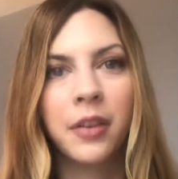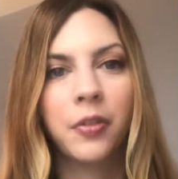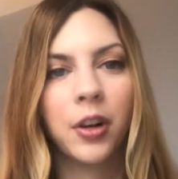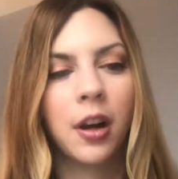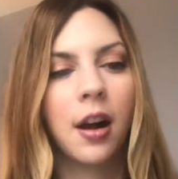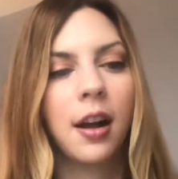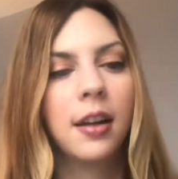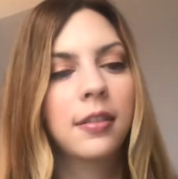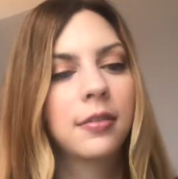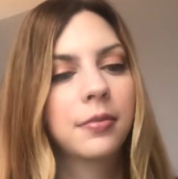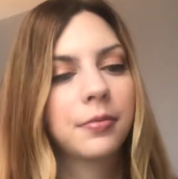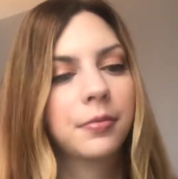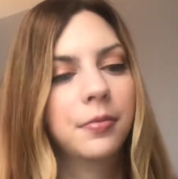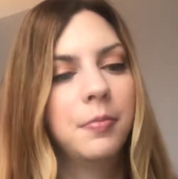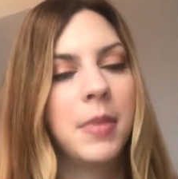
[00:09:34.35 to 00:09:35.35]
forgot
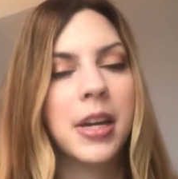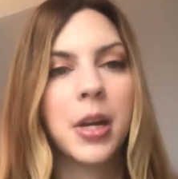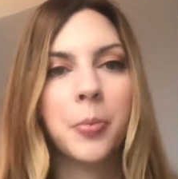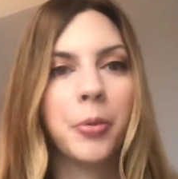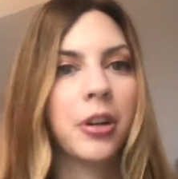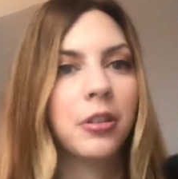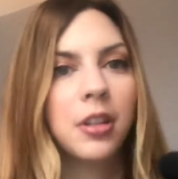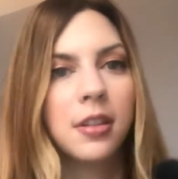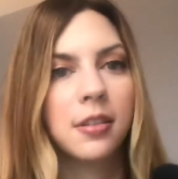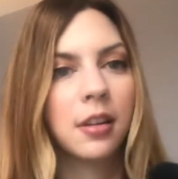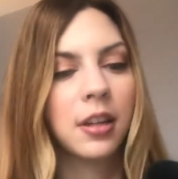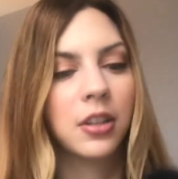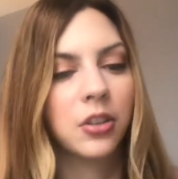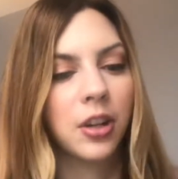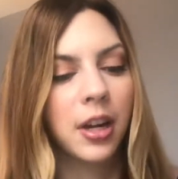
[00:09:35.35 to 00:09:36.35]
makeup brushes
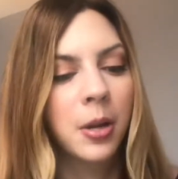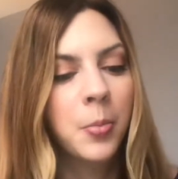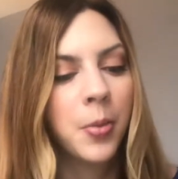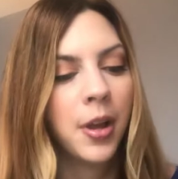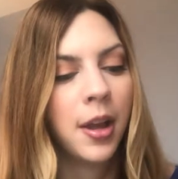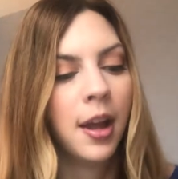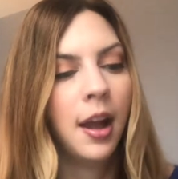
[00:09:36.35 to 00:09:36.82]
on a trip.